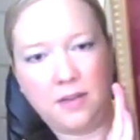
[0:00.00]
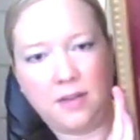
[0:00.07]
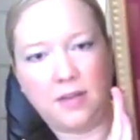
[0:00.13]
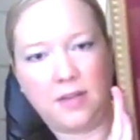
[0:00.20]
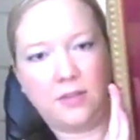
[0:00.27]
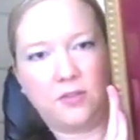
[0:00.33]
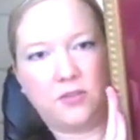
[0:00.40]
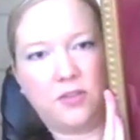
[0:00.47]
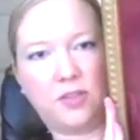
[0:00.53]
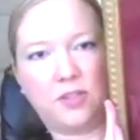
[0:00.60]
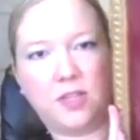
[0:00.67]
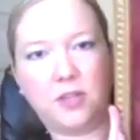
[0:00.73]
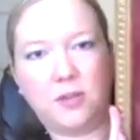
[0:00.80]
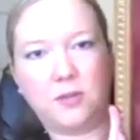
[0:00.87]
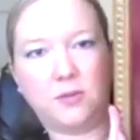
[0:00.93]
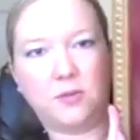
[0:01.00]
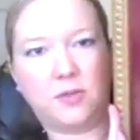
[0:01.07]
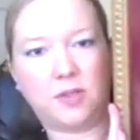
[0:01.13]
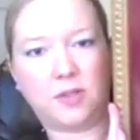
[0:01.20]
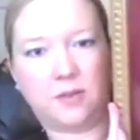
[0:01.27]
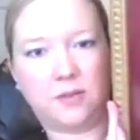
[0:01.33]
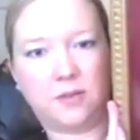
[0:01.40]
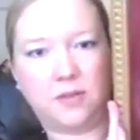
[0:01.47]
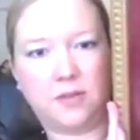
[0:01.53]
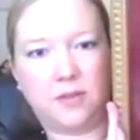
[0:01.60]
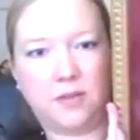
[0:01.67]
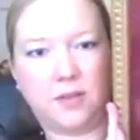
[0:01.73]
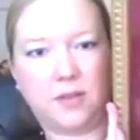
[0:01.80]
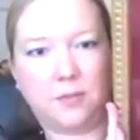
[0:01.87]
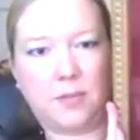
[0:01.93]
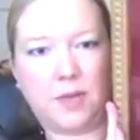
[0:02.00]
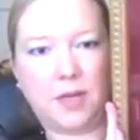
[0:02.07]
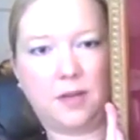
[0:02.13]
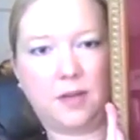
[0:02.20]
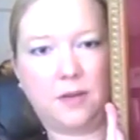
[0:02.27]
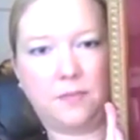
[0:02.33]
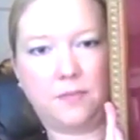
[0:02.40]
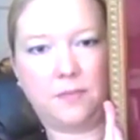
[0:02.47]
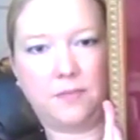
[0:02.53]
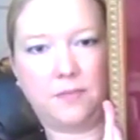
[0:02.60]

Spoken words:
Again, she's huge, so I can back up.